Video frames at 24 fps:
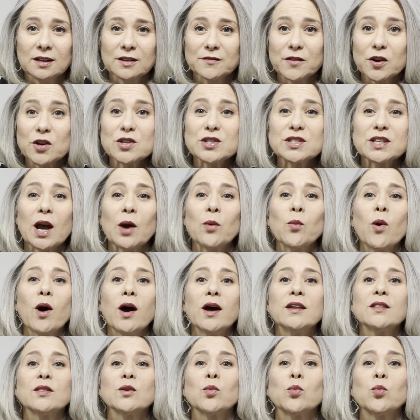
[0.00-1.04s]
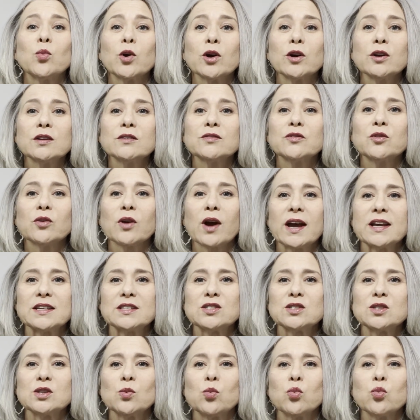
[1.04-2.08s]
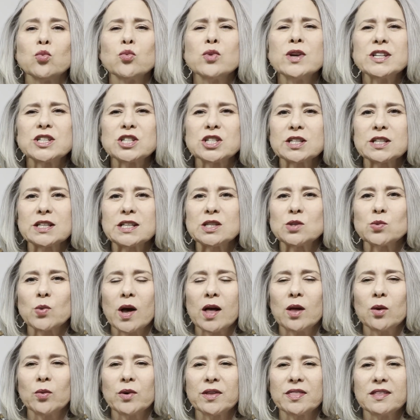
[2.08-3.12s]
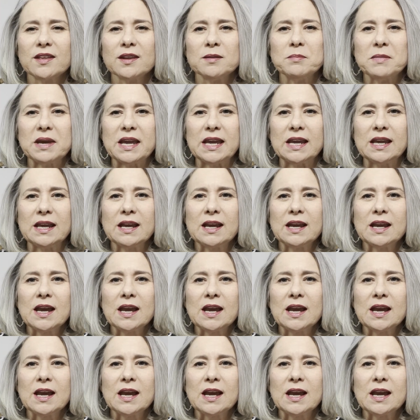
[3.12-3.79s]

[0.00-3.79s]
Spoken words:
First, I want the word of Christ to richly dwell within me.